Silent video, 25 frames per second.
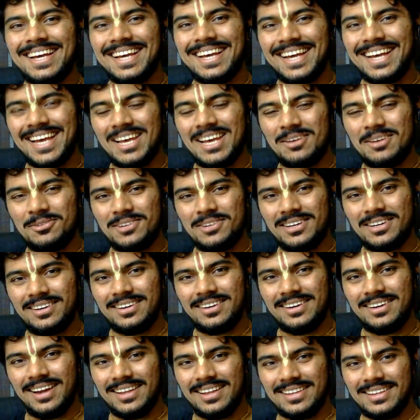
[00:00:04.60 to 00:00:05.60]
Hey everyone,
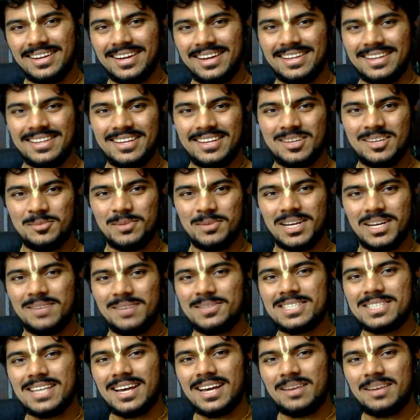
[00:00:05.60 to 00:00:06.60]
Radhe Radhe. My name
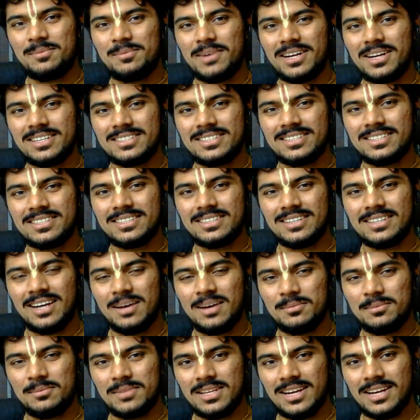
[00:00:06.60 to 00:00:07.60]
is Ayan Prasha.
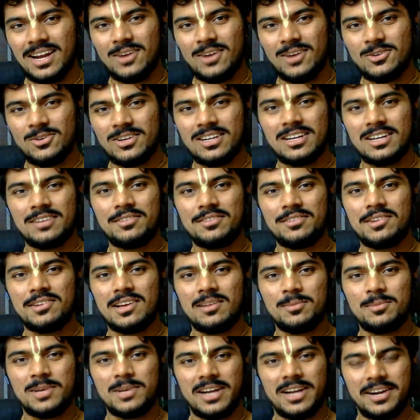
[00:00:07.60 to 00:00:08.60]
I'm the Cloud Native
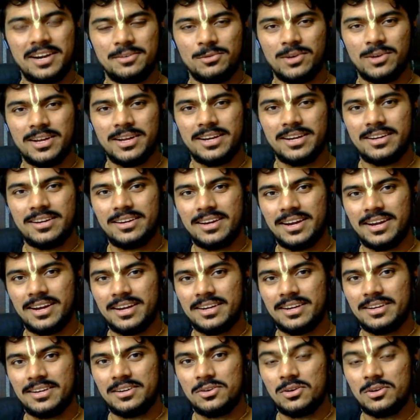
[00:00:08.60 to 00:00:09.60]
Developer Advocate,
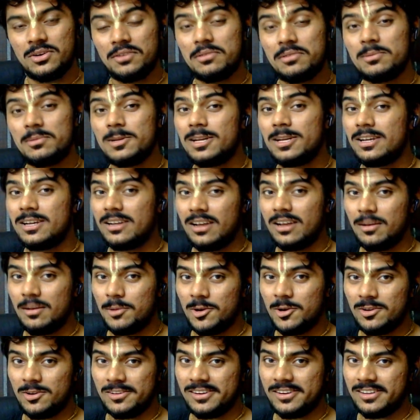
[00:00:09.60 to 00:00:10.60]
and today we'll be learning
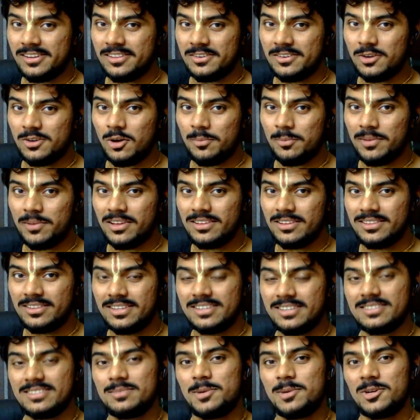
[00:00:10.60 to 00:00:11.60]
about another topic that
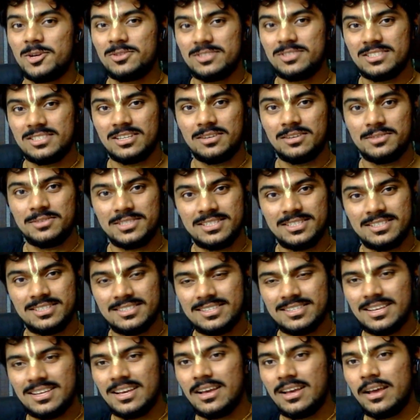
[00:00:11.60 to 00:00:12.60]
is about the services.
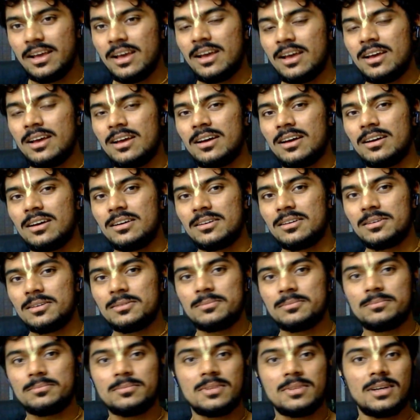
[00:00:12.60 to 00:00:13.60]
Uh,
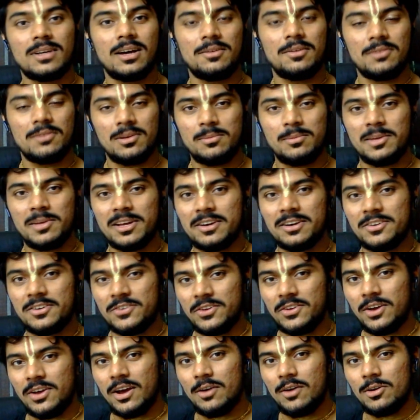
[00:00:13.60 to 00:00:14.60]
we'll be
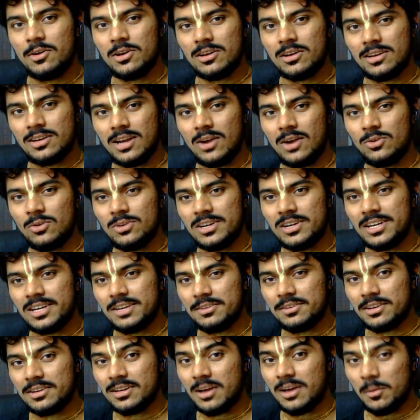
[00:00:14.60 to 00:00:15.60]
continuing our Cloud
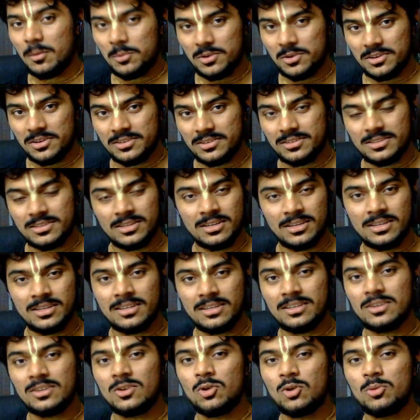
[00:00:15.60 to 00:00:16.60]
Native and Computer
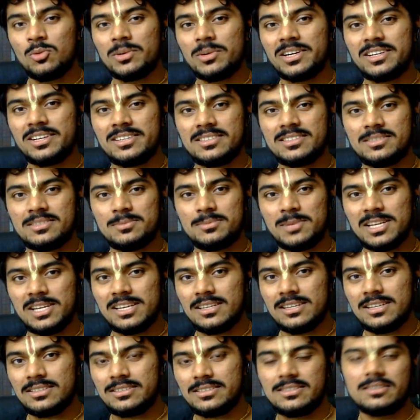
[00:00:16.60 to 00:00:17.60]
and Kubernetes
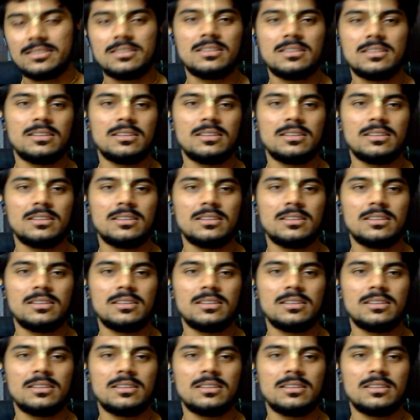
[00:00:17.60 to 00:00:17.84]
playlist.